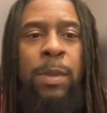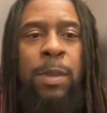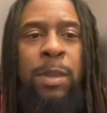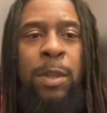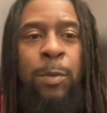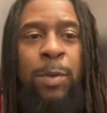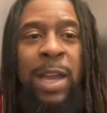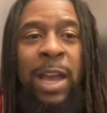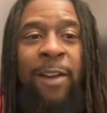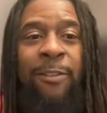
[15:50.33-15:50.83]

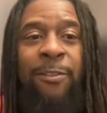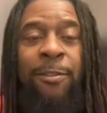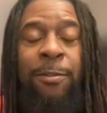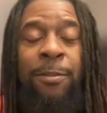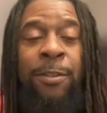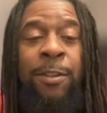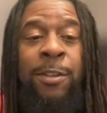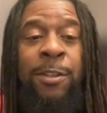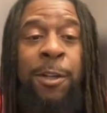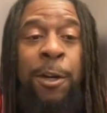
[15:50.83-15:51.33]
Then we have
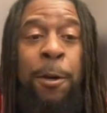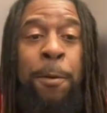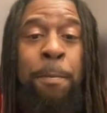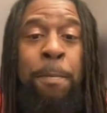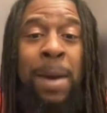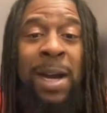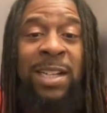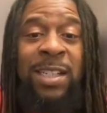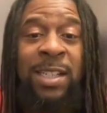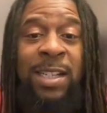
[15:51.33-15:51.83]
the term
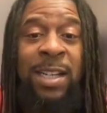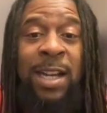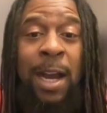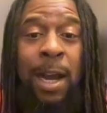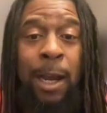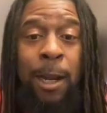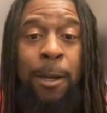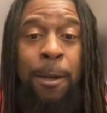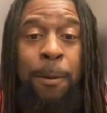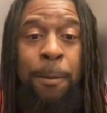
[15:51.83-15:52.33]

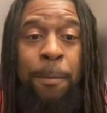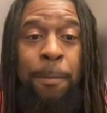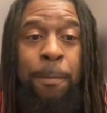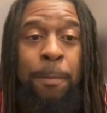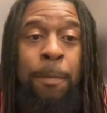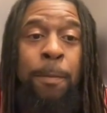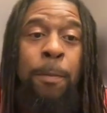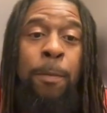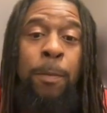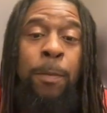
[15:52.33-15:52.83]
Mashiach
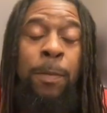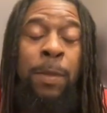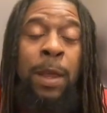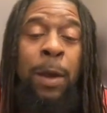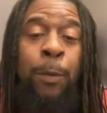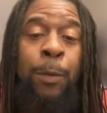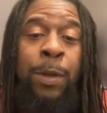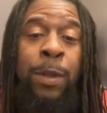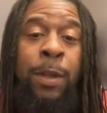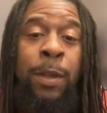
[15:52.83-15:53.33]
that
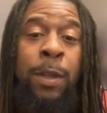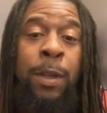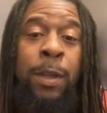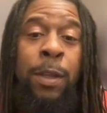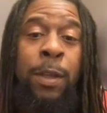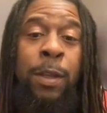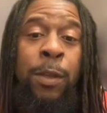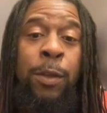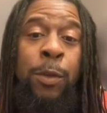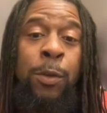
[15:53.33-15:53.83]
we
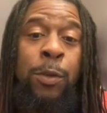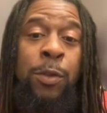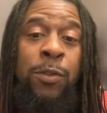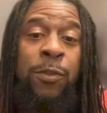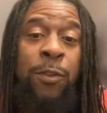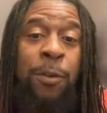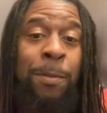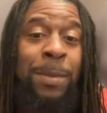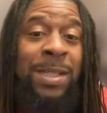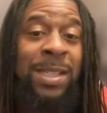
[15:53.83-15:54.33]
use
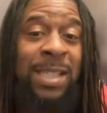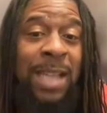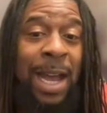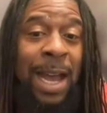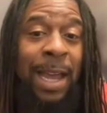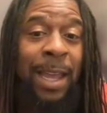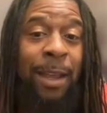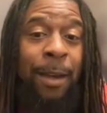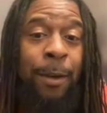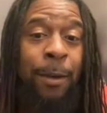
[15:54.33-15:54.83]
for
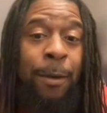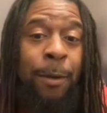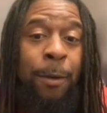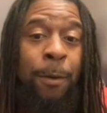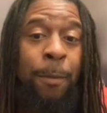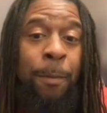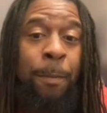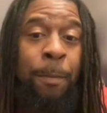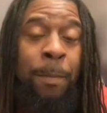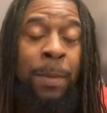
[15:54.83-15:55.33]
Messiah,
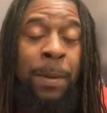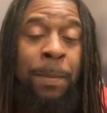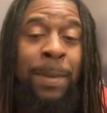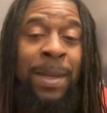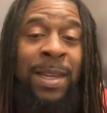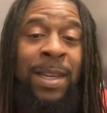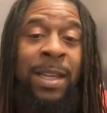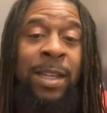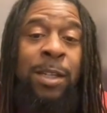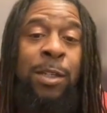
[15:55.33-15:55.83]
but
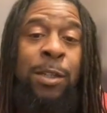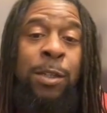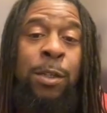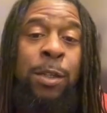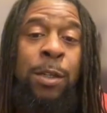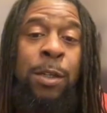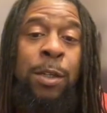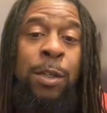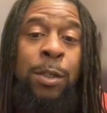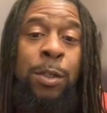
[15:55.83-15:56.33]
meaning
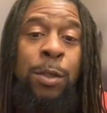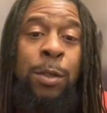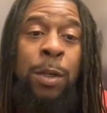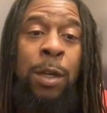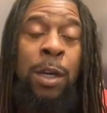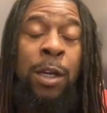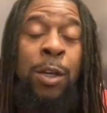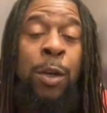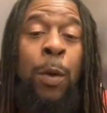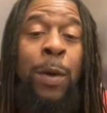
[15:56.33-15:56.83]

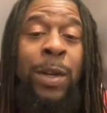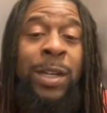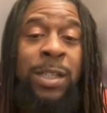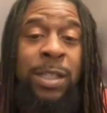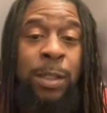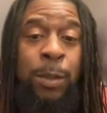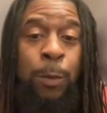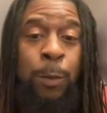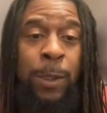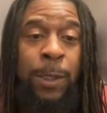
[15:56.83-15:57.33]

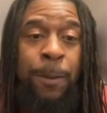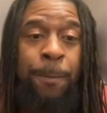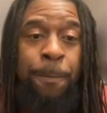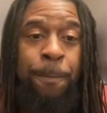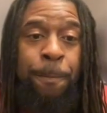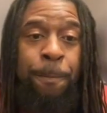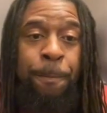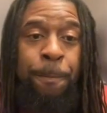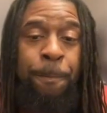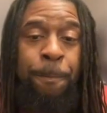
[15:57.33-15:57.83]
anointed one.
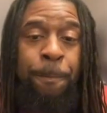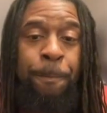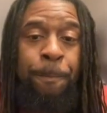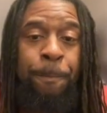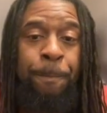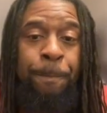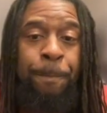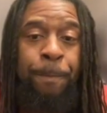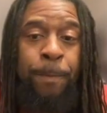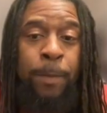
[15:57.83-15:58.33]

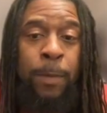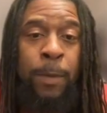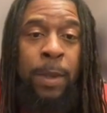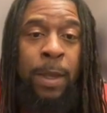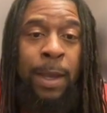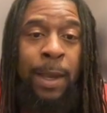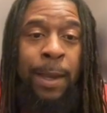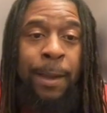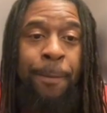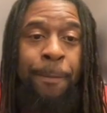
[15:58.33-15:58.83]

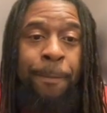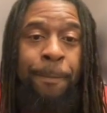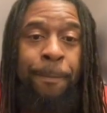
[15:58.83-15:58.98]
Okay?